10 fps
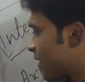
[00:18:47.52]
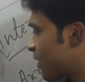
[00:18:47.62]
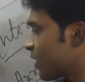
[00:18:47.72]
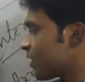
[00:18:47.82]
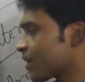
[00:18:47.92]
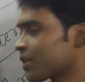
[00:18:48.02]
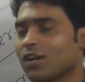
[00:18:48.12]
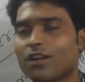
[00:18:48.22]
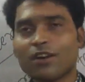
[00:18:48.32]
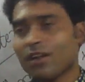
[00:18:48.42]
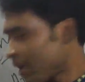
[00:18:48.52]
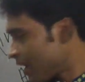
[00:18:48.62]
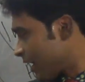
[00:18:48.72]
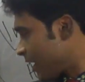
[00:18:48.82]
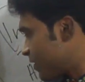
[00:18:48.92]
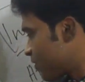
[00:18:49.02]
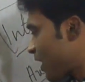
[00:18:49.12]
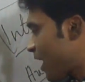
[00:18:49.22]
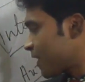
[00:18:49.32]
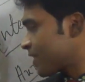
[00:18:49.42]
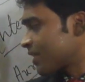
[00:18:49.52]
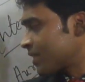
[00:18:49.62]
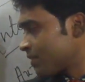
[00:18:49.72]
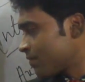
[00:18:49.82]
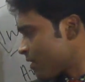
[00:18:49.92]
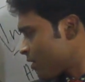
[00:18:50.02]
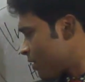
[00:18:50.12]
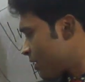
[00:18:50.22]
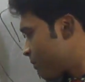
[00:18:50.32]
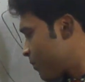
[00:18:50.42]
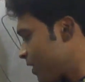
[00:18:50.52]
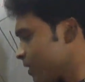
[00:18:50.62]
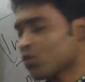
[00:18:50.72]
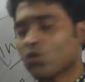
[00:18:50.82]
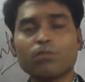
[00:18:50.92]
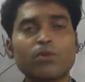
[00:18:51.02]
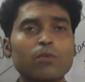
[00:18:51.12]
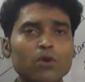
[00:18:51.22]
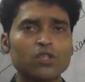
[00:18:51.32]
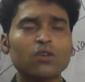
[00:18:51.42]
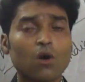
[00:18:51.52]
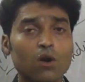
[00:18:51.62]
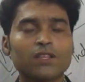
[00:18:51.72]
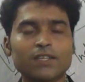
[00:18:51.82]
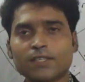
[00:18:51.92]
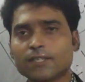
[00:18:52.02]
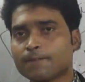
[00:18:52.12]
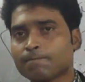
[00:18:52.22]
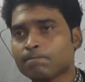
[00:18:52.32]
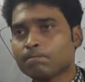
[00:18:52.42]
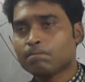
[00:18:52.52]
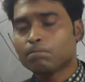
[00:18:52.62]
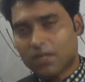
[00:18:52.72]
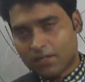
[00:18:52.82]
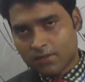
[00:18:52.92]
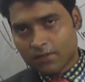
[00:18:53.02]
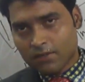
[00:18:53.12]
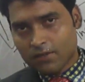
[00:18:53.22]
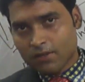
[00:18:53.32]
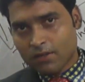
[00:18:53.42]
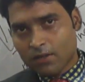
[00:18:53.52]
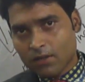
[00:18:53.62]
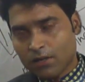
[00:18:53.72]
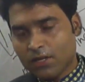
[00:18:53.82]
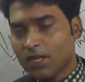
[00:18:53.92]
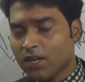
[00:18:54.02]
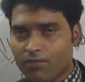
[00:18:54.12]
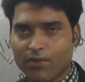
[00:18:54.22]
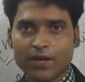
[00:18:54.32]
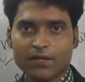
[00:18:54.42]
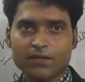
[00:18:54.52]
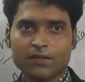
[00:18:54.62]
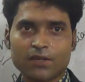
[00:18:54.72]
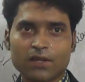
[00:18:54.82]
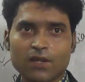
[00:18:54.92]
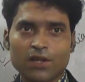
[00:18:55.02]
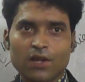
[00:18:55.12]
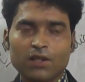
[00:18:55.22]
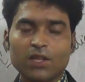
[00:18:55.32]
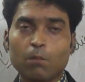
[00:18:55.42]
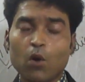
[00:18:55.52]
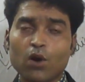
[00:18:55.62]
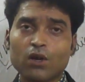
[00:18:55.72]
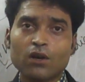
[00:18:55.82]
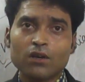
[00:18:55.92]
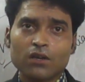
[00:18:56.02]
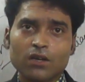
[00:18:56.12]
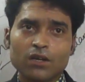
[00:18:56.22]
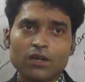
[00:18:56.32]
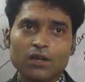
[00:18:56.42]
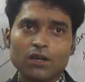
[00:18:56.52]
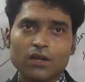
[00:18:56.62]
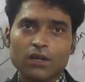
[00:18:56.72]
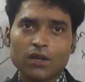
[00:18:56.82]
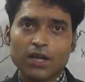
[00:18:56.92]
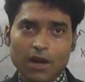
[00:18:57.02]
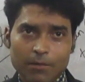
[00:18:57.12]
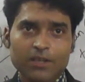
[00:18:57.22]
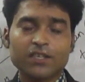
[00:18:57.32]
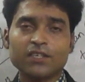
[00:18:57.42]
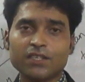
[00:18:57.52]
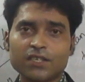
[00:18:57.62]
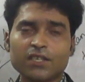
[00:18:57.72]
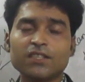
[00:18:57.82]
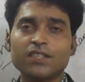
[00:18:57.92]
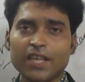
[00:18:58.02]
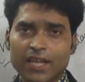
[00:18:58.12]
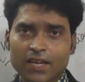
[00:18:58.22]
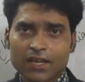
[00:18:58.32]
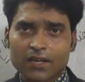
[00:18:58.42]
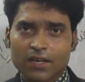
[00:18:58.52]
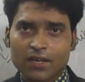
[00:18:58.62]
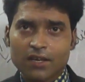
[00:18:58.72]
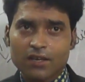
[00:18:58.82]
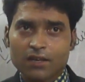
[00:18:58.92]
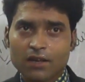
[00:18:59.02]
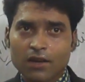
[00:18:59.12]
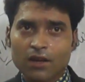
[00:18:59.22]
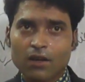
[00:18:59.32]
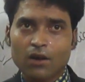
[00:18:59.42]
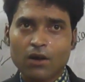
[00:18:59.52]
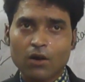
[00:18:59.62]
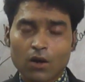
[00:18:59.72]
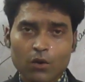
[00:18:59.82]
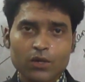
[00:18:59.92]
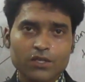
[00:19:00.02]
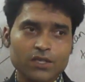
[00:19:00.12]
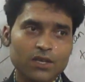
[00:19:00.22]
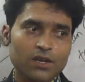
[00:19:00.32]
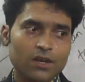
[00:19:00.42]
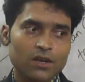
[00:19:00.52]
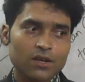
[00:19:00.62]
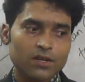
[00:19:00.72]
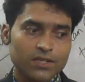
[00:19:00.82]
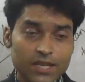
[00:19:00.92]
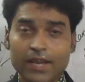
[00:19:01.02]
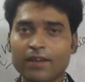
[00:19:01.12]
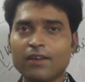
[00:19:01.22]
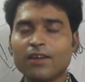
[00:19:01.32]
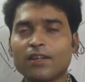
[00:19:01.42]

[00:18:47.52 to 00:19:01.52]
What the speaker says: conjunction, A is your adjective, all P is your preposition, all this. But dear friends, the modern grammatists, they always say